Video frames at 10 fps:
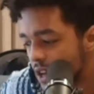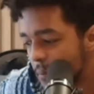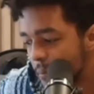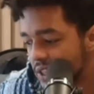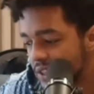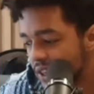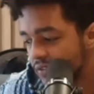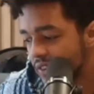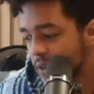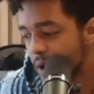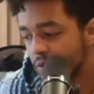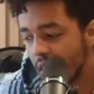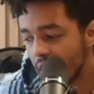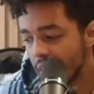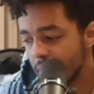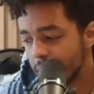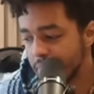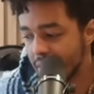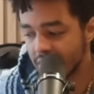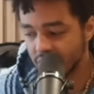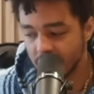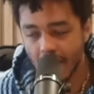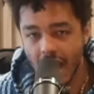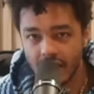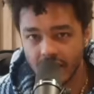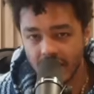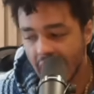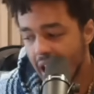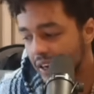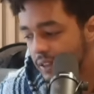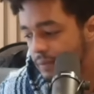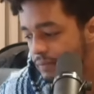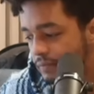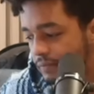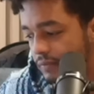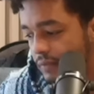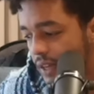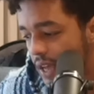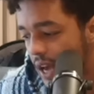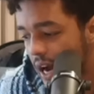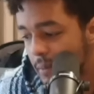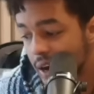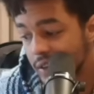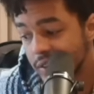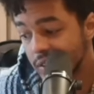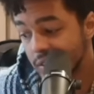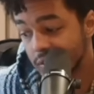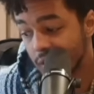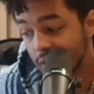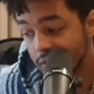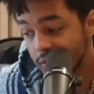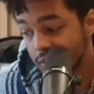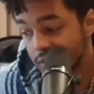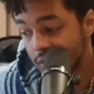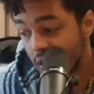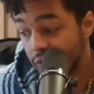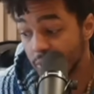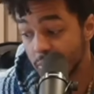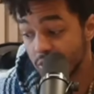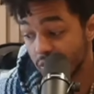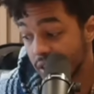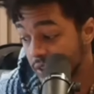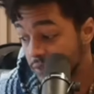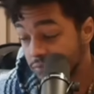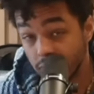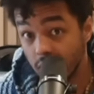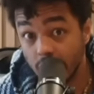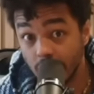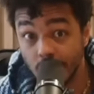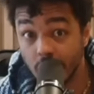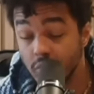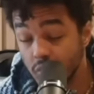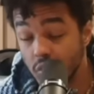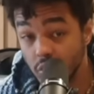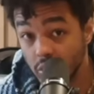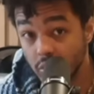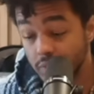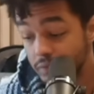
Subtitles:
Much different than my regular messaging pattern. Exactly. I'm honestly disgusted and feel betrayed. Good. You should.